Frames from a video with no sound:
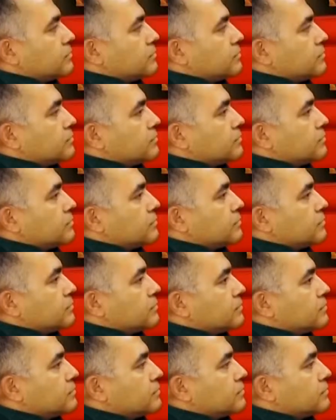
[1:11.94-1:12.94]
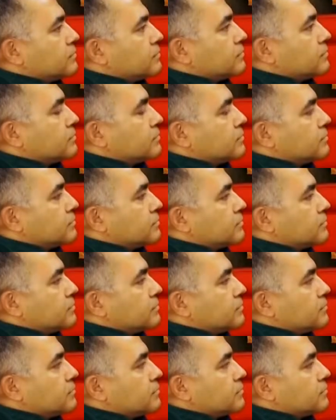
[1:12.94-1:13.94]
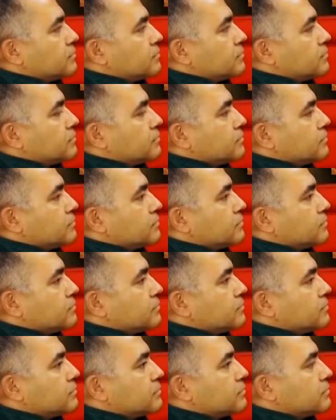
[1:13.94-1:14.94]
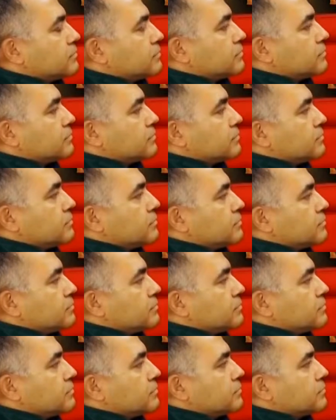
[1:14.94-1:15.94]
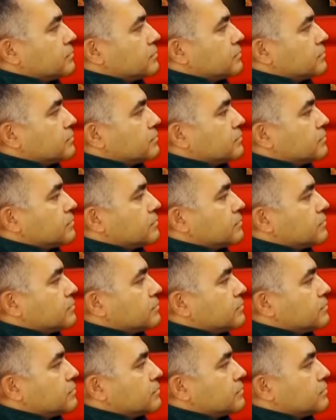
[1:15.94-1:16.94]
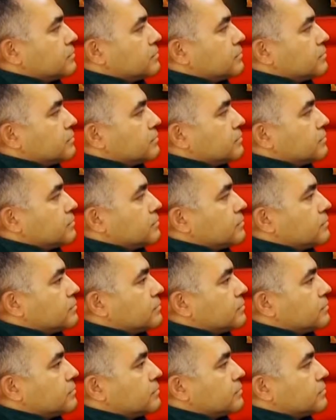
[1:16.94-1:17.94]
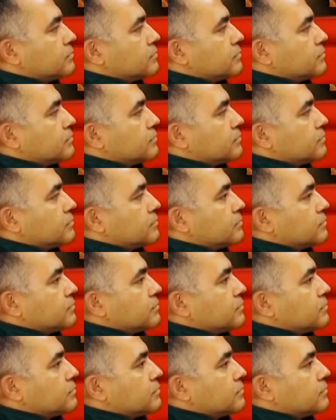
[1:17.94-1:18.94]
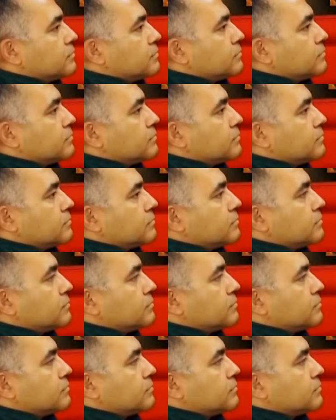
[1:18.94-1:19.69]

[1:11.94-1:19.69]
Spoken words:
The person shown says nothing.